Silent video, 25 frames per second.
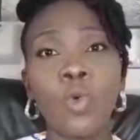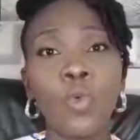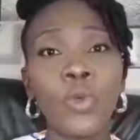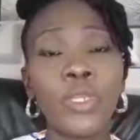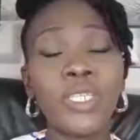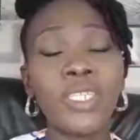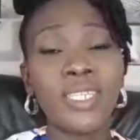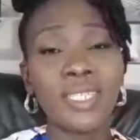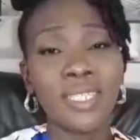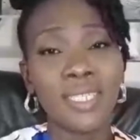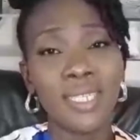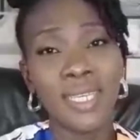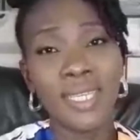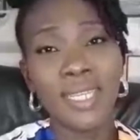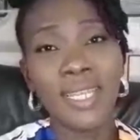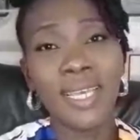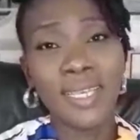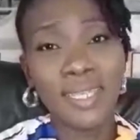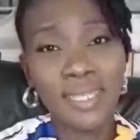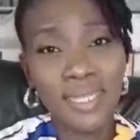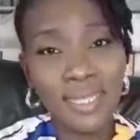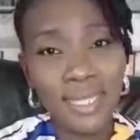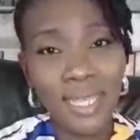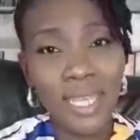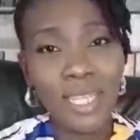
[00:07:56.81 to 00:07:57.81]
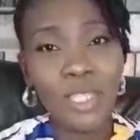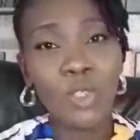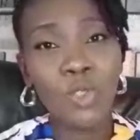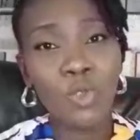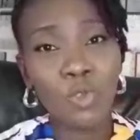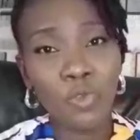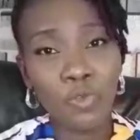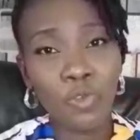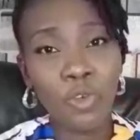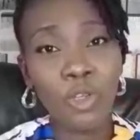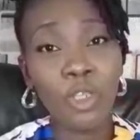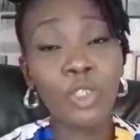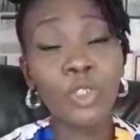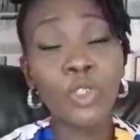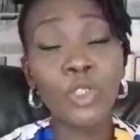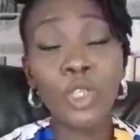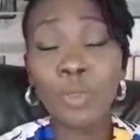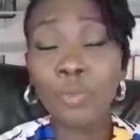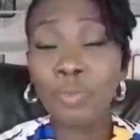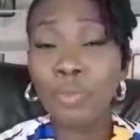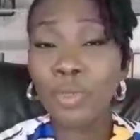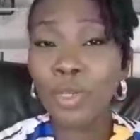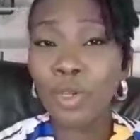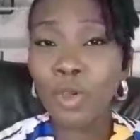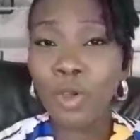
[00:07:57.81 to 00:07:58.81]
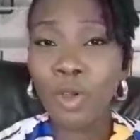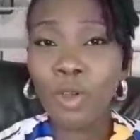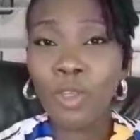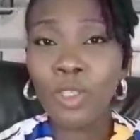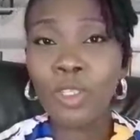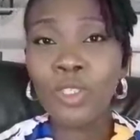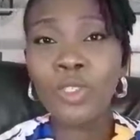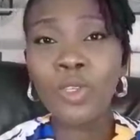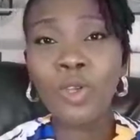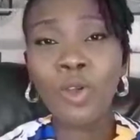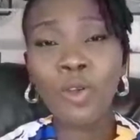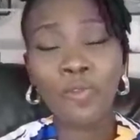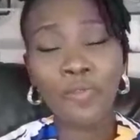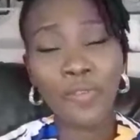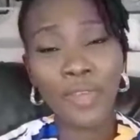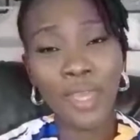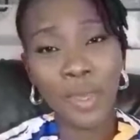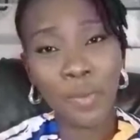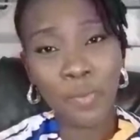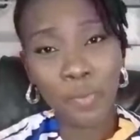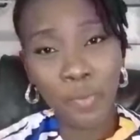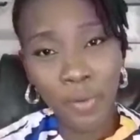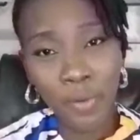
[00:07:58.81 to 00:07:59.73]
which is in a state to function because of a